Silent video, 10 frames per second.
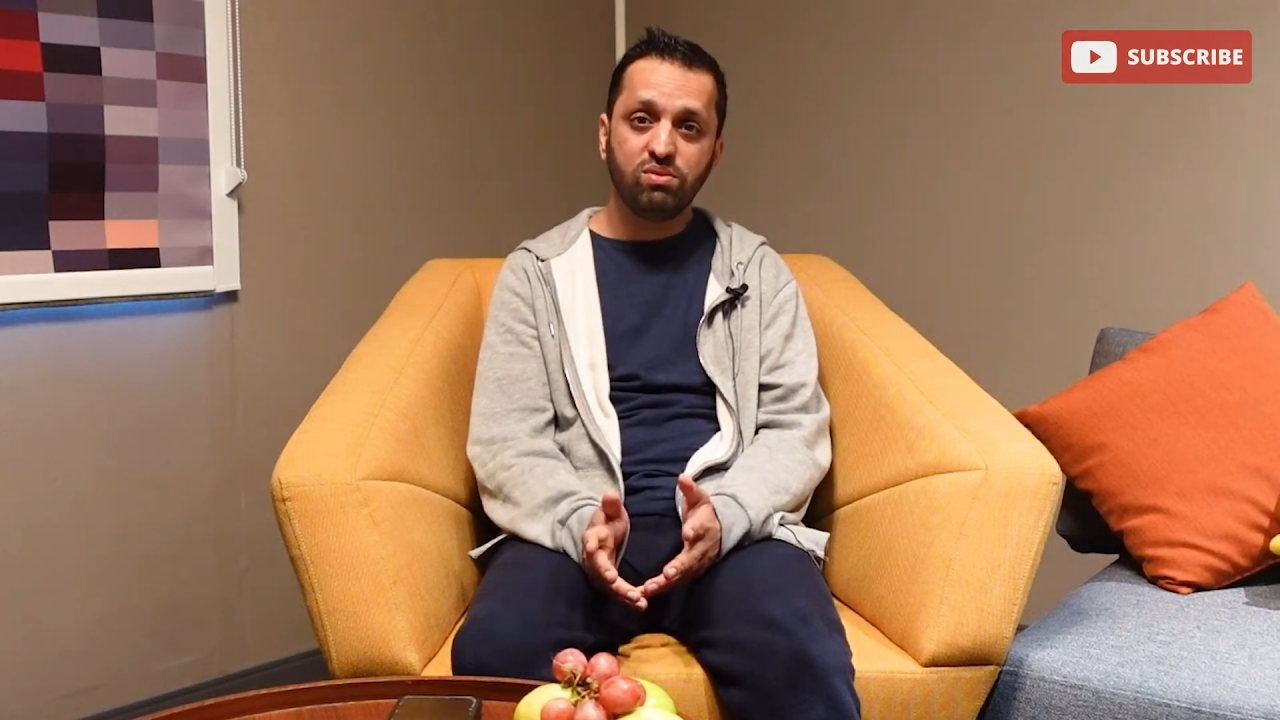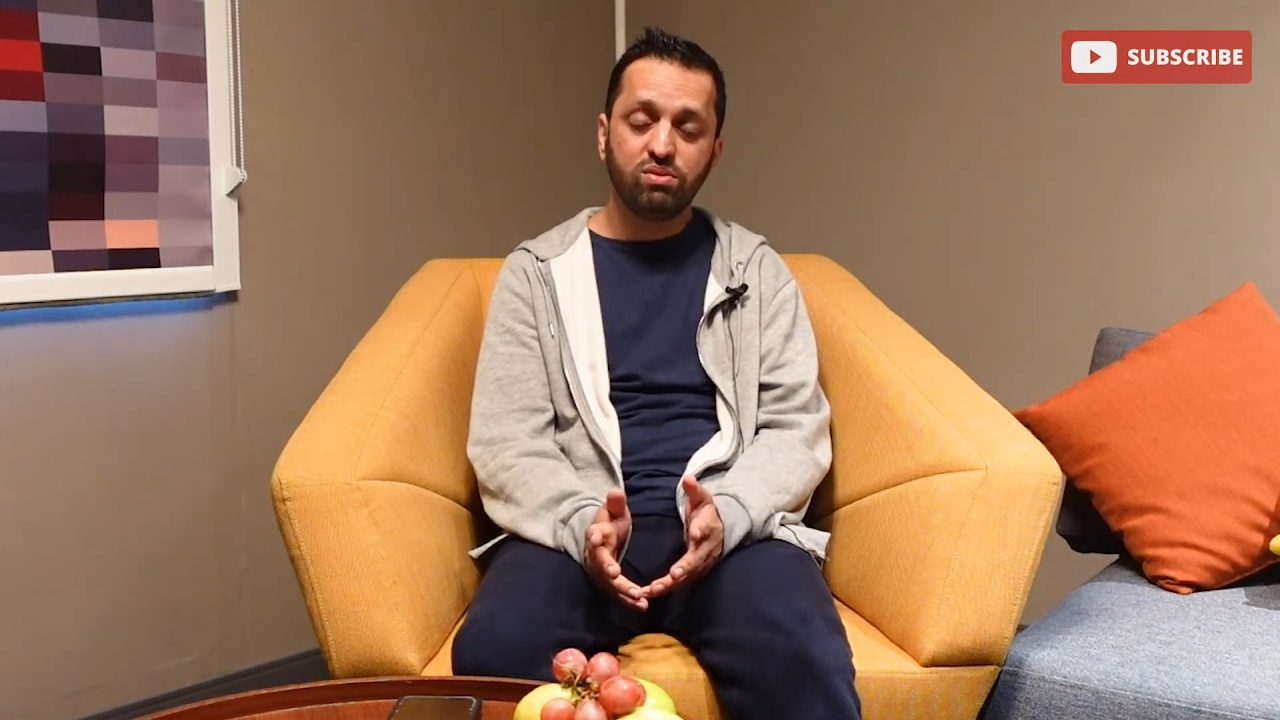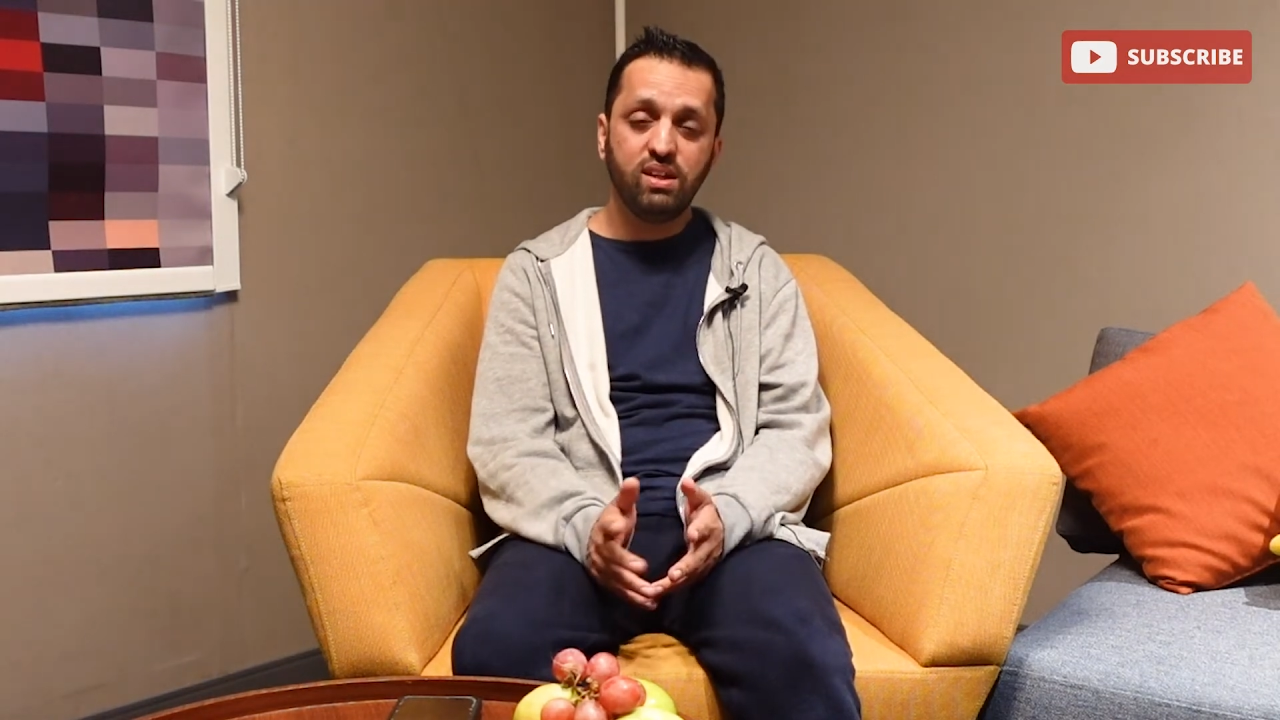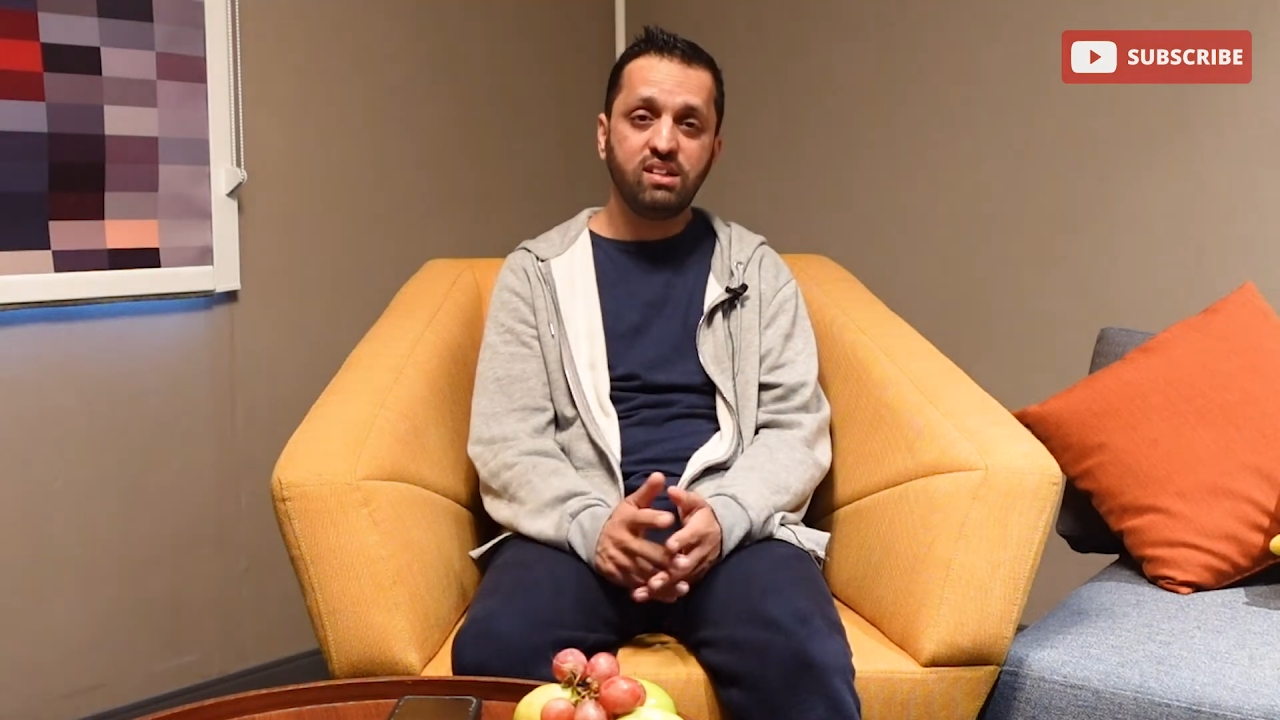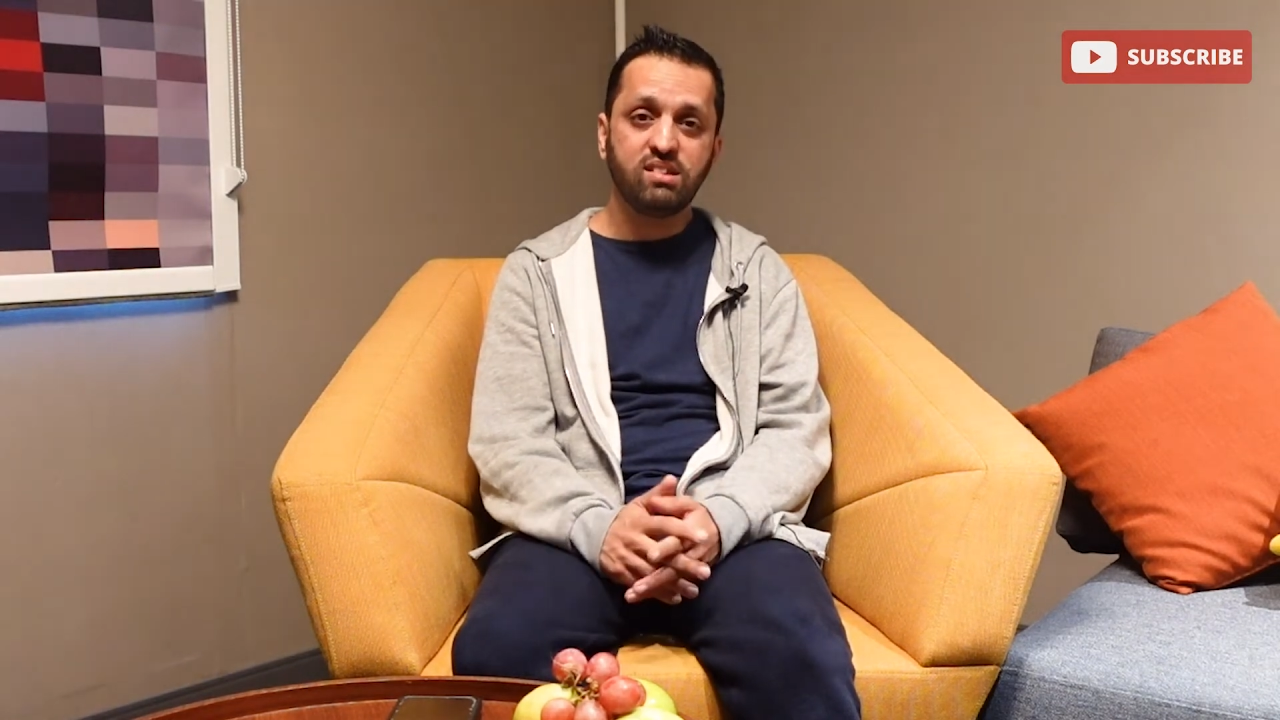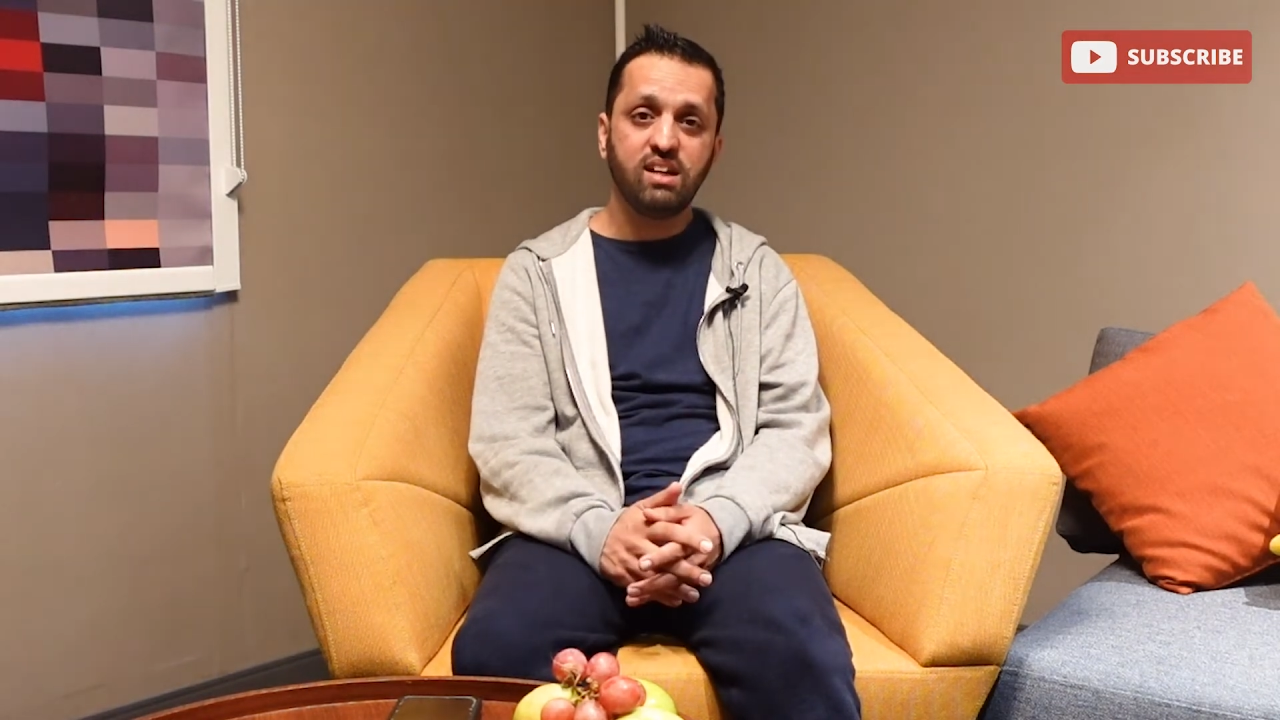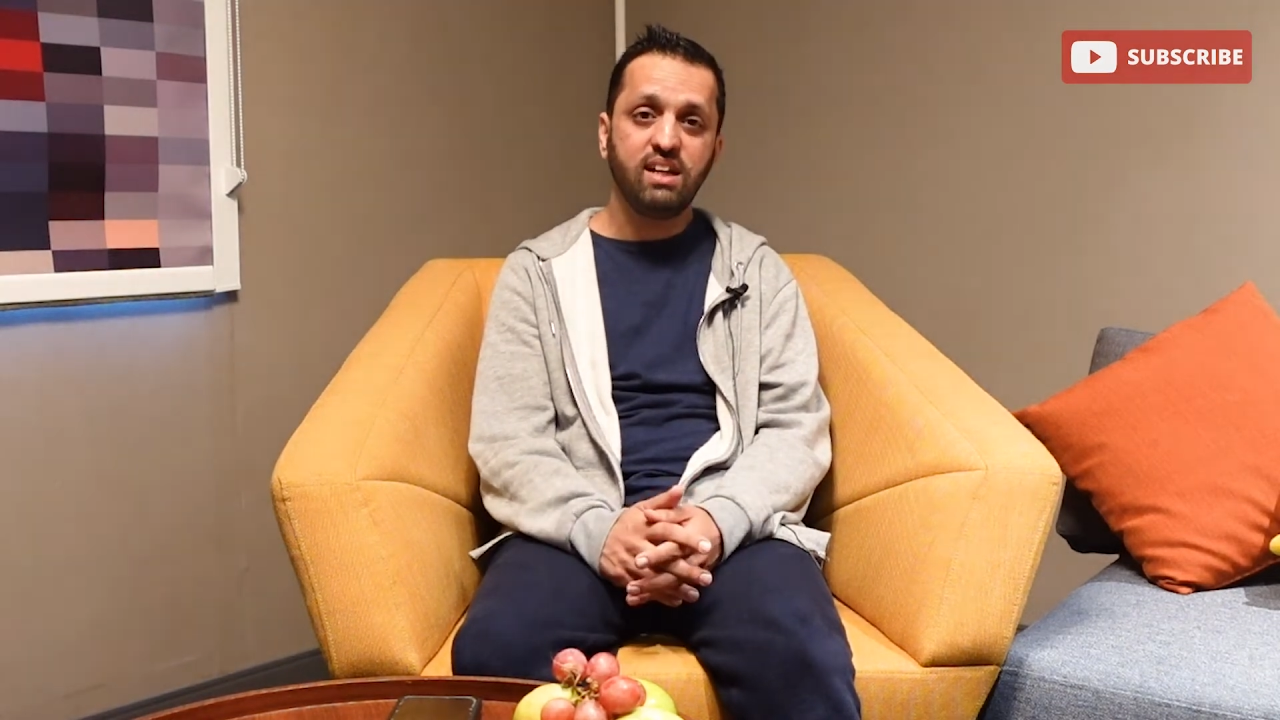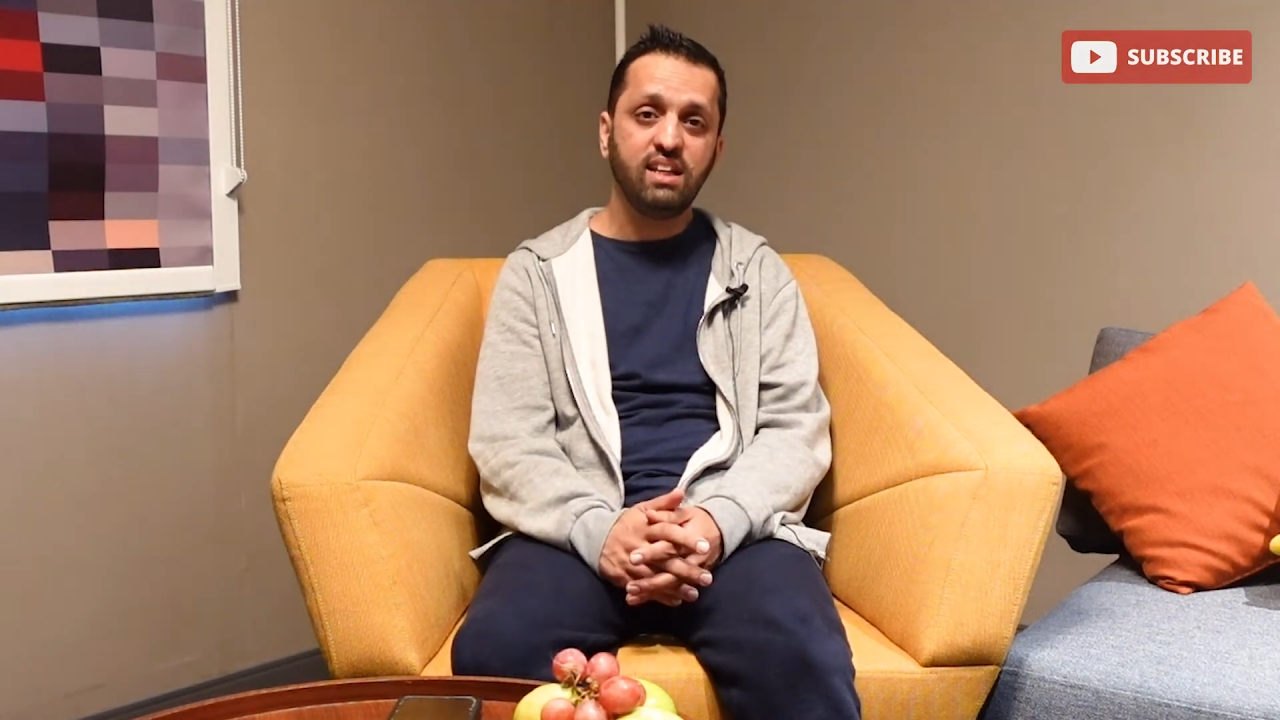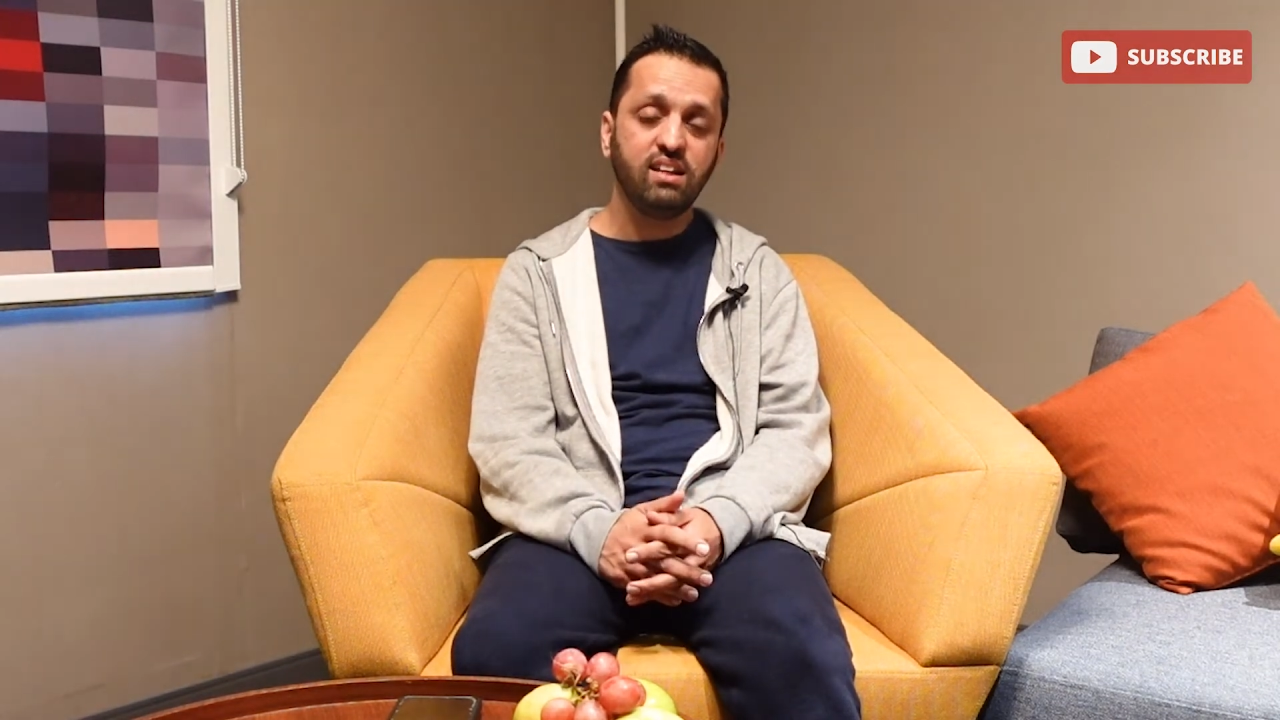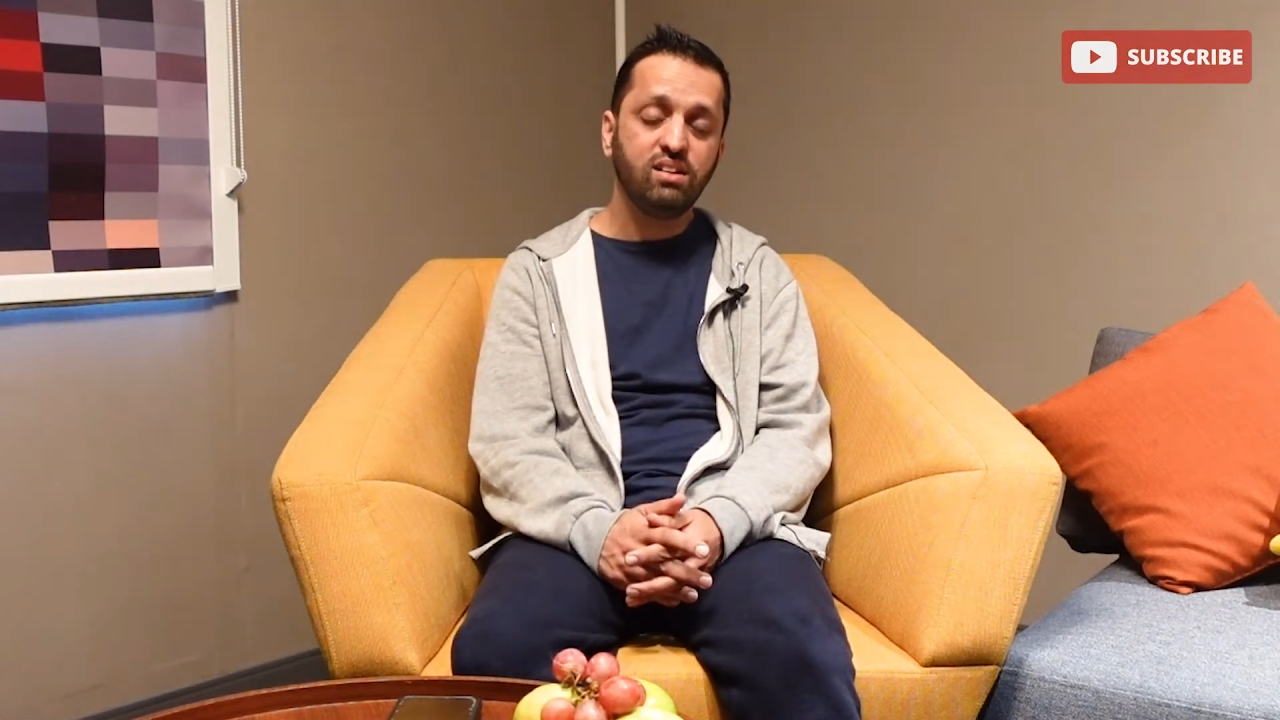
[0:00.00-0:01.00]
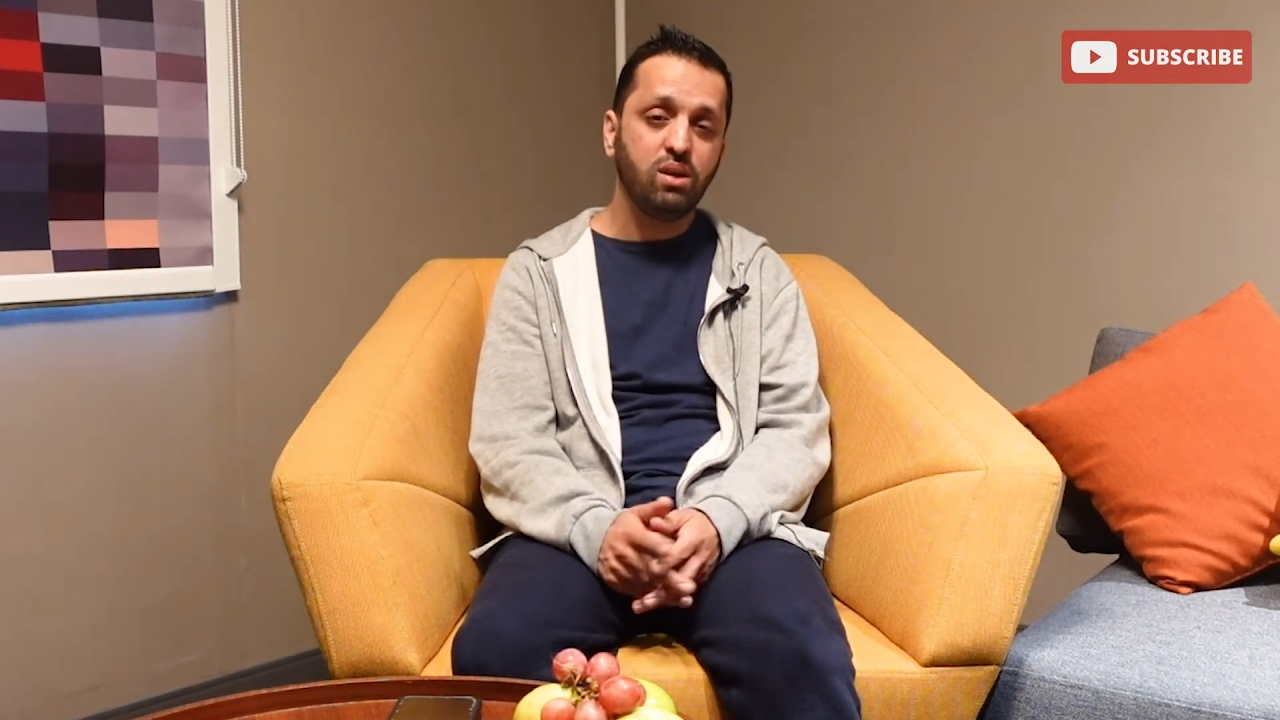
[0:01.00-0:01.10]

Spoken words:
redesign it,